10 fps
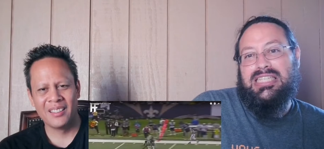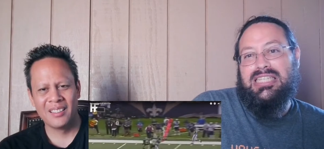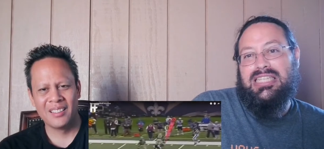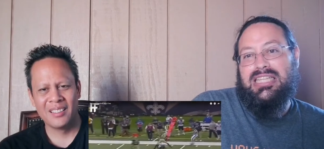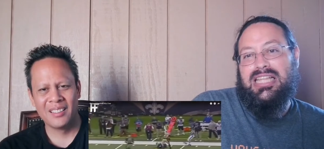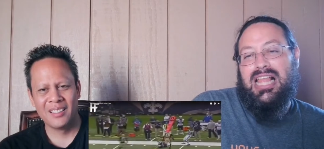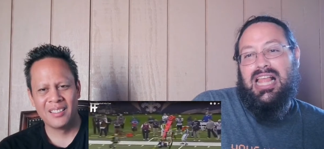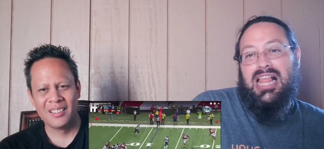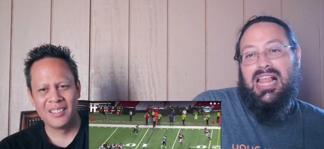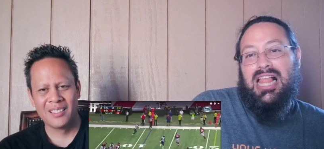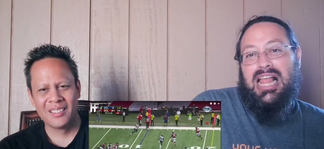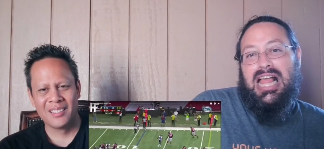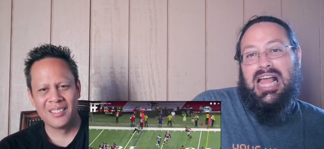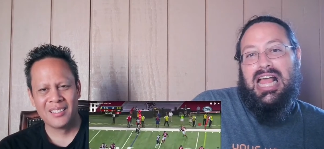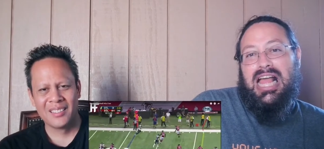
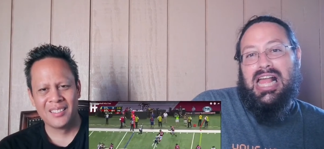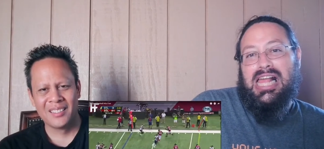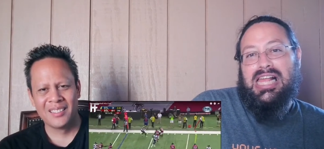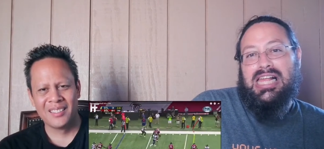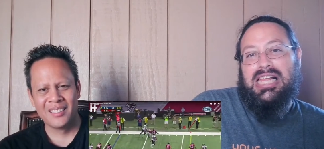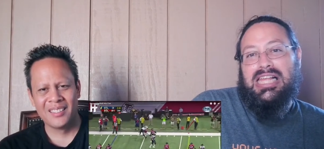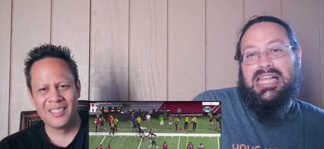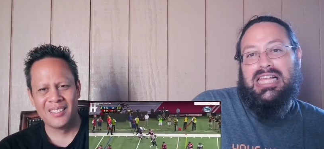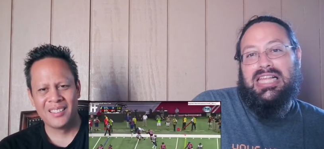No one is speaking in this clip.